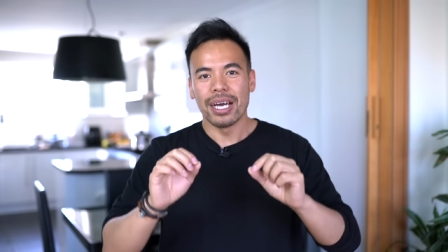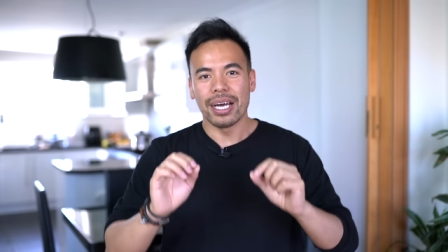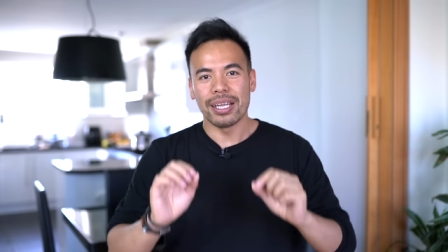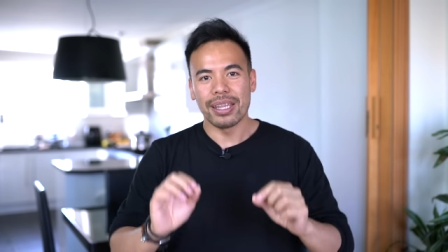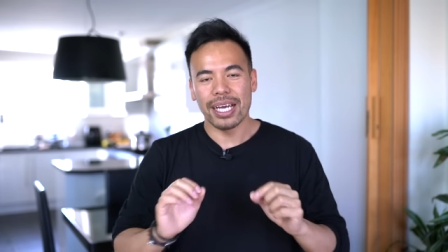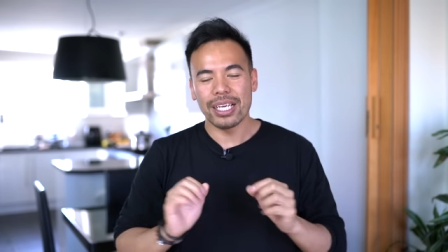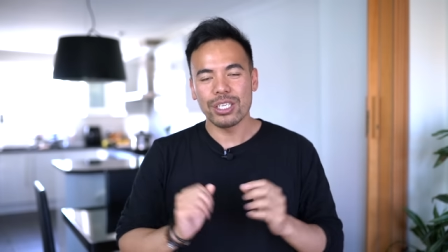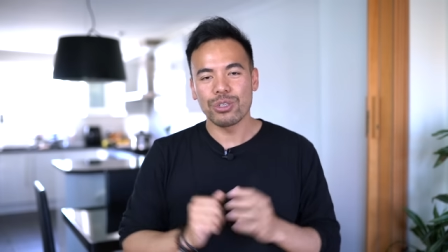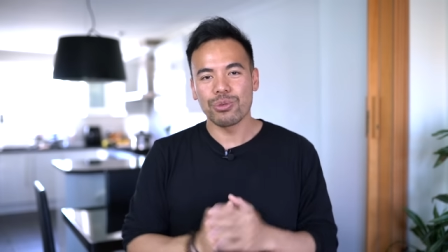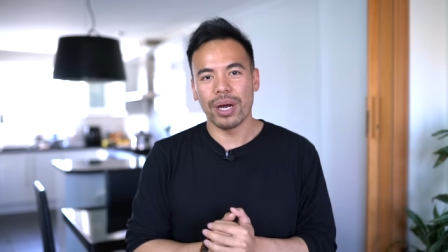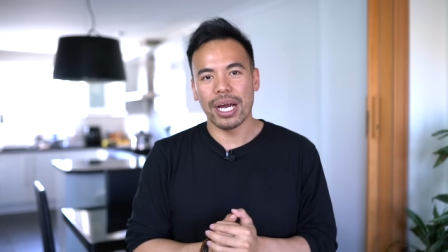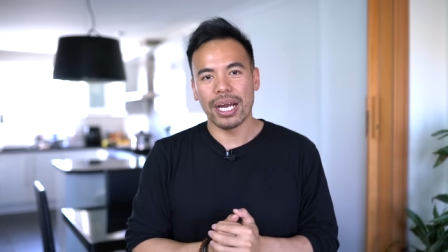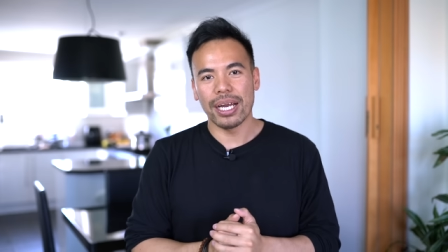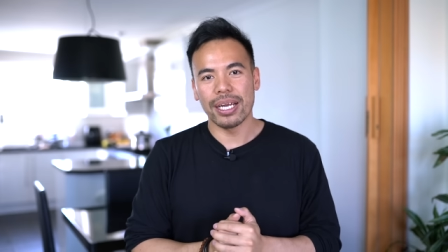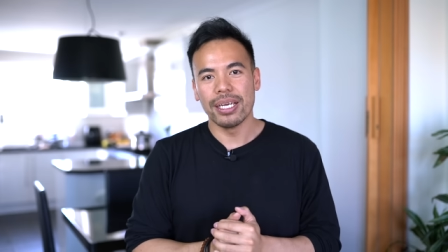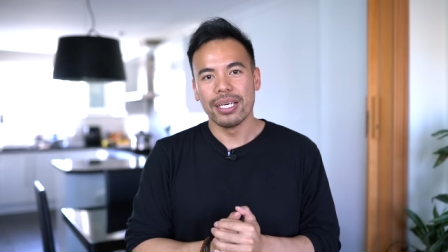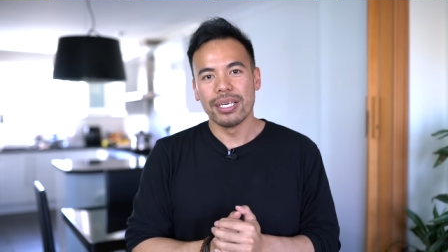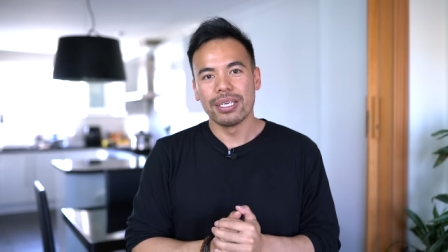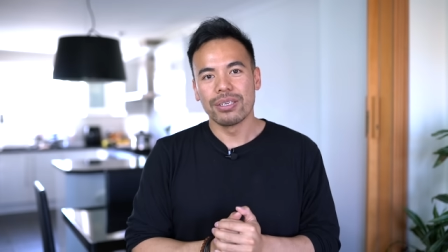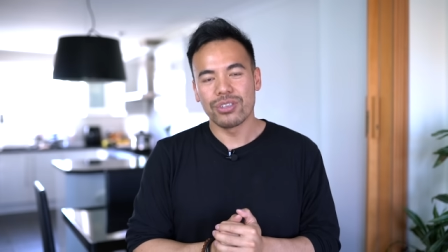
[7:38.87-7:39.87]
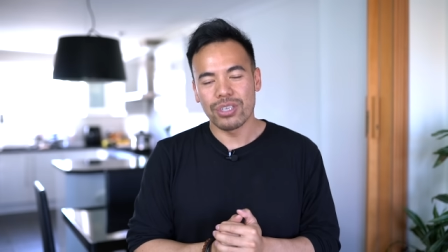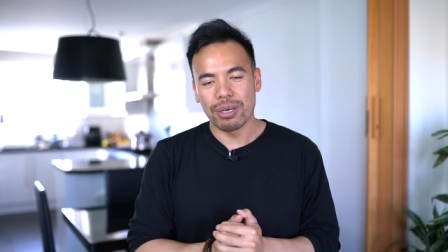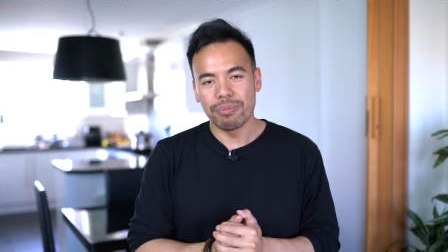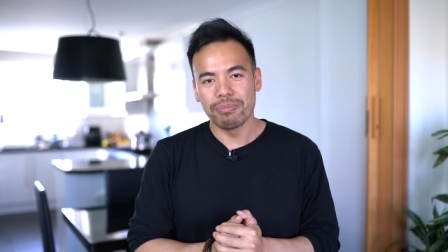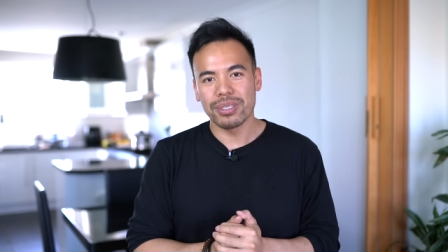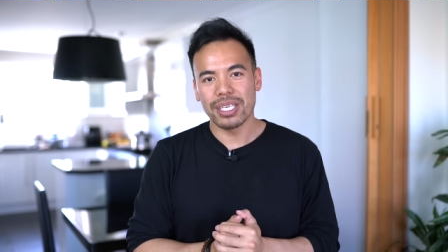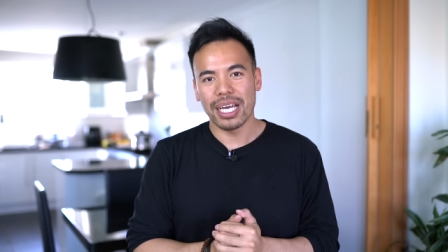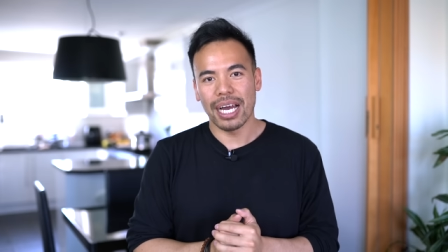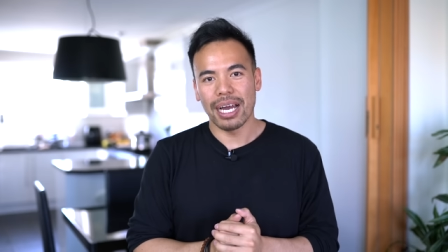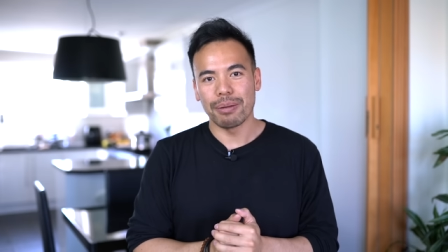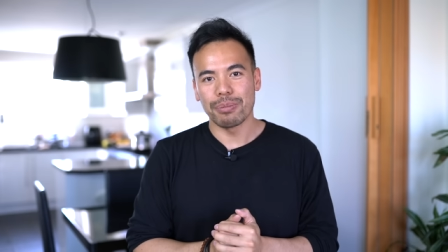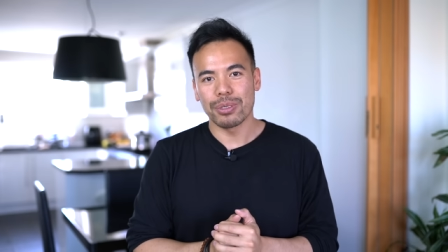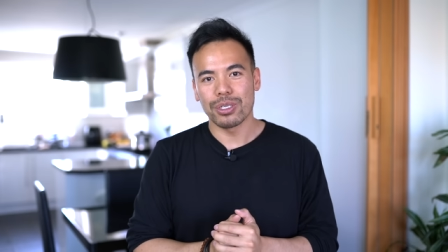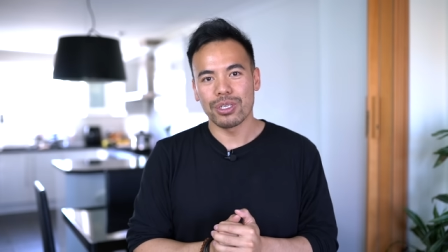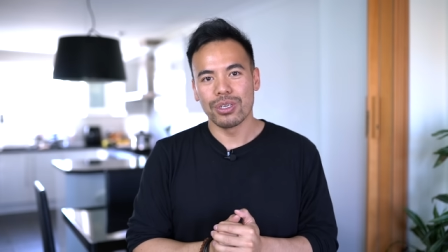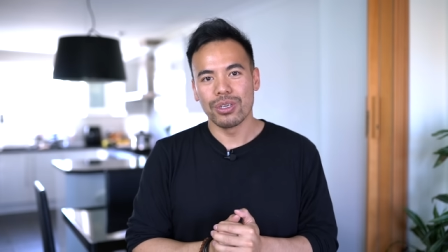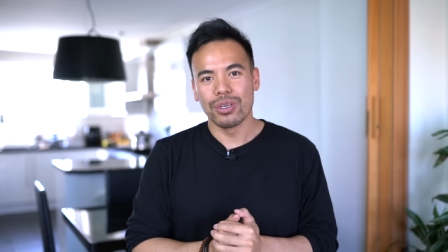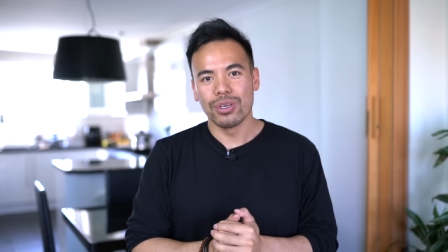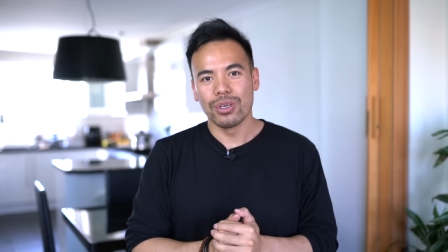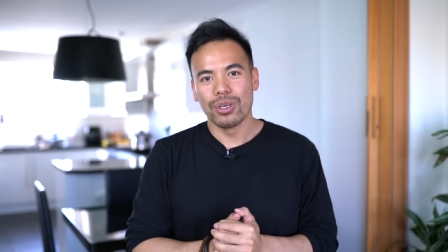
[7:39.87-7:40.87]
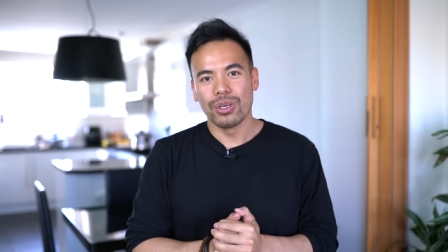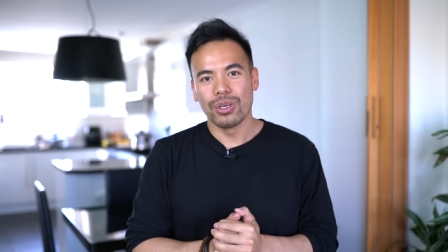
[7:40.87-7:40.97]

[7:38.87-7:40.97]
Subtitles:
And that's why sometimes